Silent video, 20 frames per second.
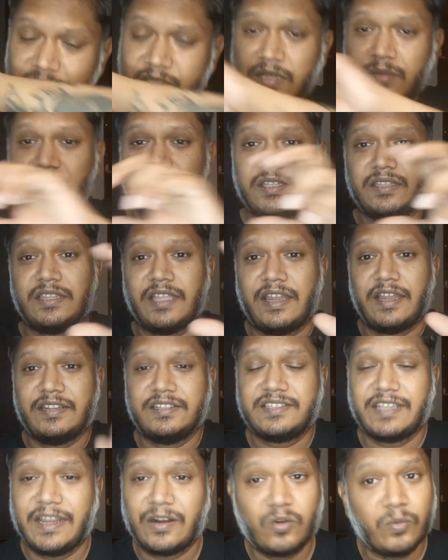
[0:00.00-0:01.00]
something that
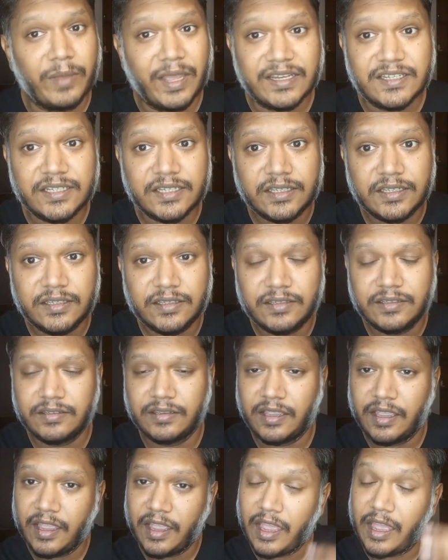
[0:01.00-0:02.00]
is aromatic,
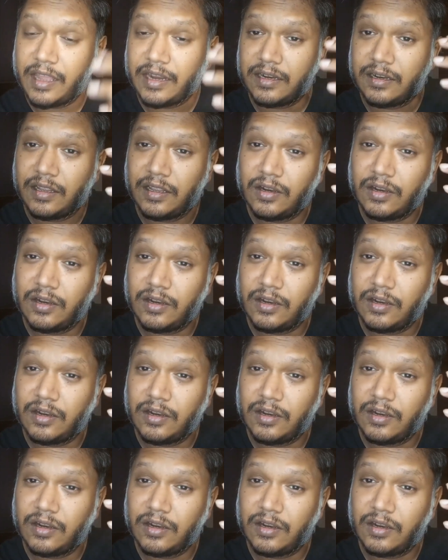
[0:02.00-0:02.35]
and